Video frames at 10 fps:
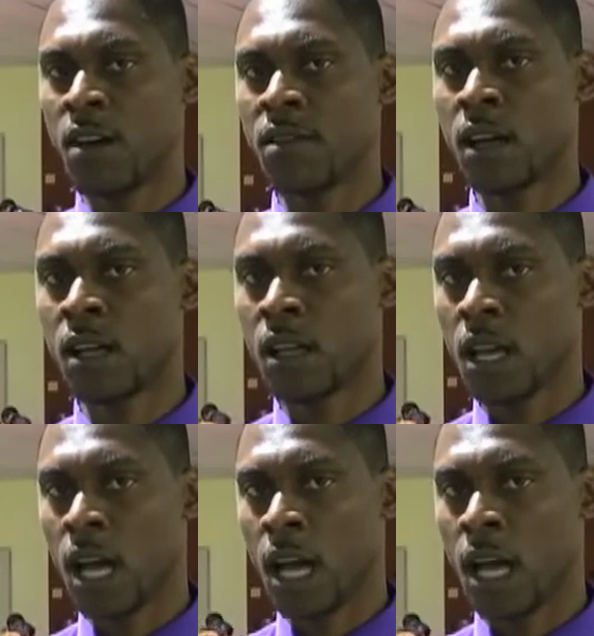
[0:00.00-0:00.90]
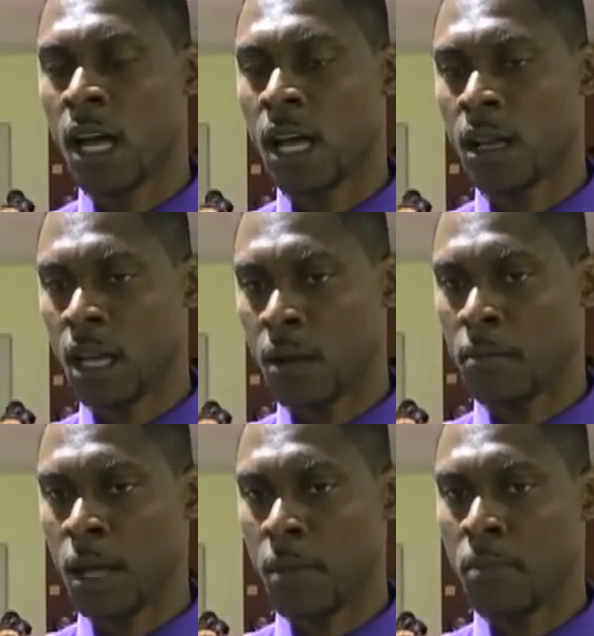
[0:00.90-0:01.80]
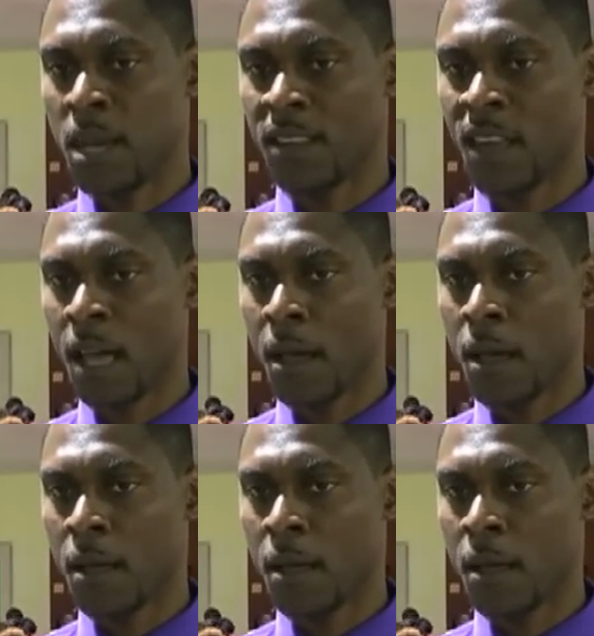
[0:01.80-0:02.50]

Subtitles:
have a better